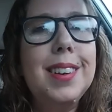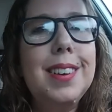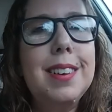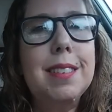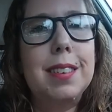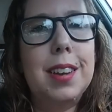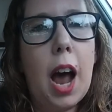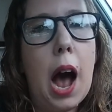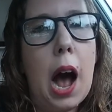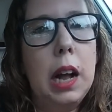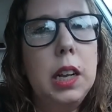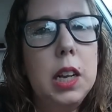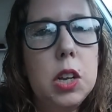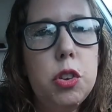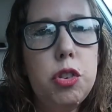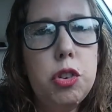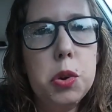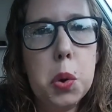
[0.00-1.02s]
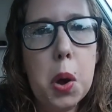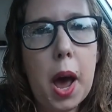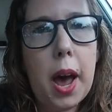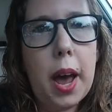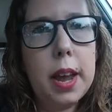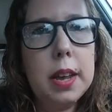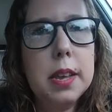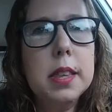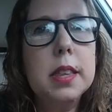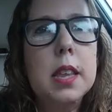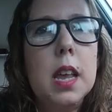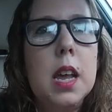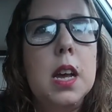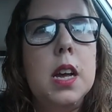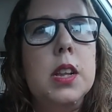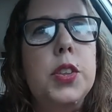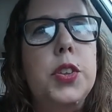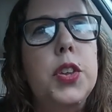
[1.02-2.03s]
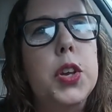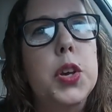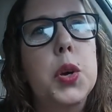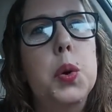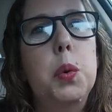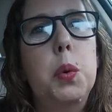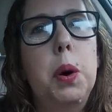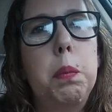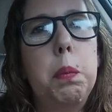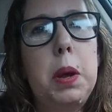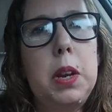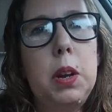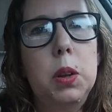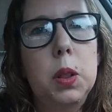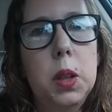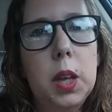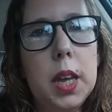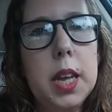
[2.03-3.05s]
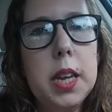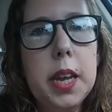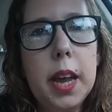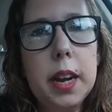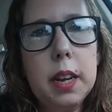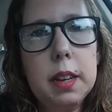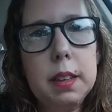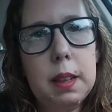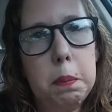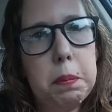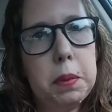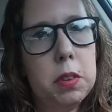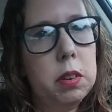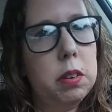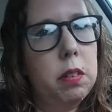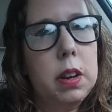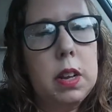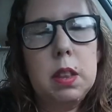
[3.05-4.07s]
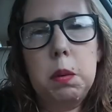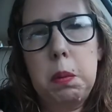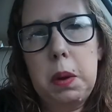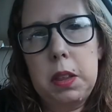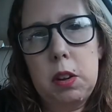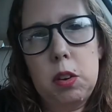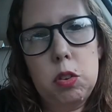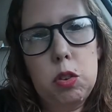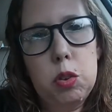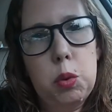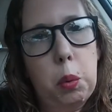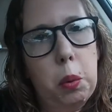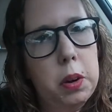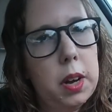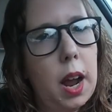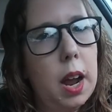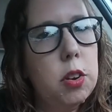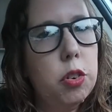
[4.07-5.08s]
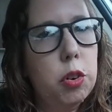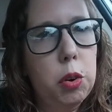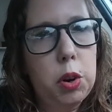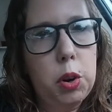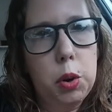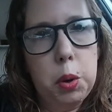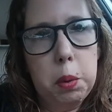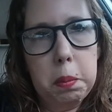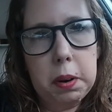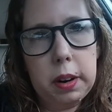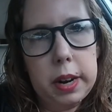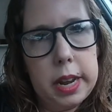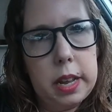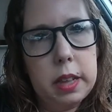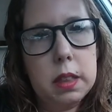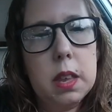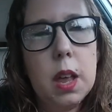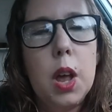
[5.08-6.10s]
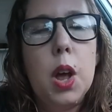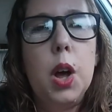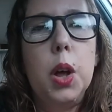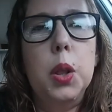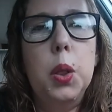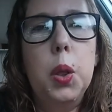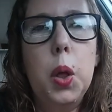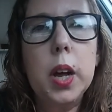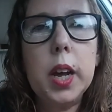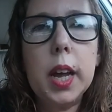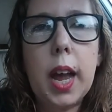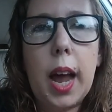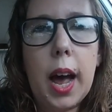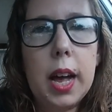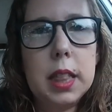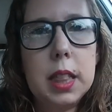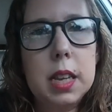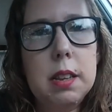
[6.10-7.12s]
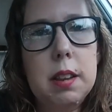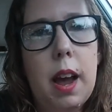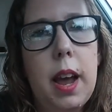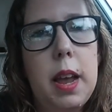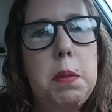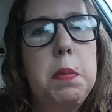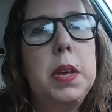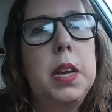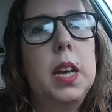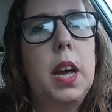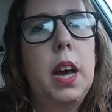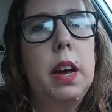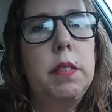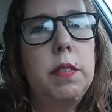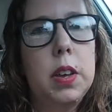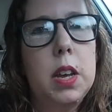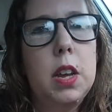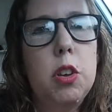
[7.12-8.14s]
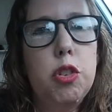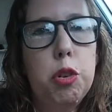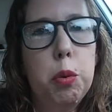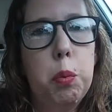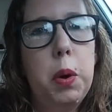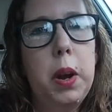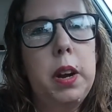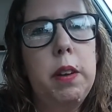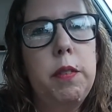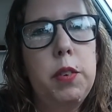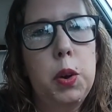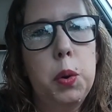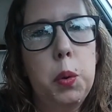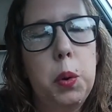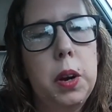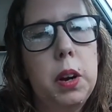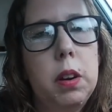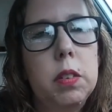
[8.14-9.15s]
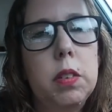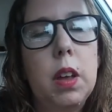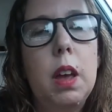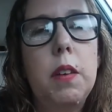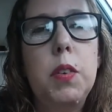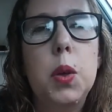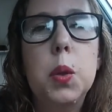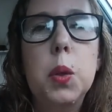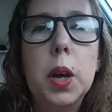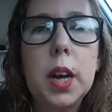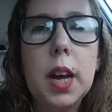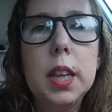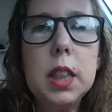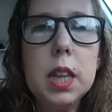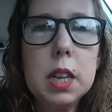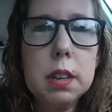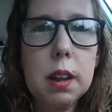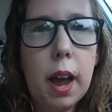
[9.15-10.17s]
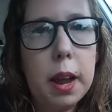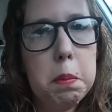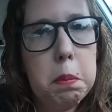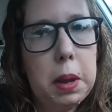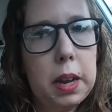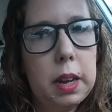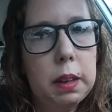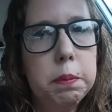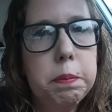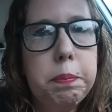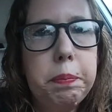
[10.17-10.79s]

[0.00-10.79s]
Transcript: gonna challenge you guys to, when you're looking at acceptance screens, whether it's DoorDash or Uber Eats, look at the timing of each one of your orders. If you look at the timing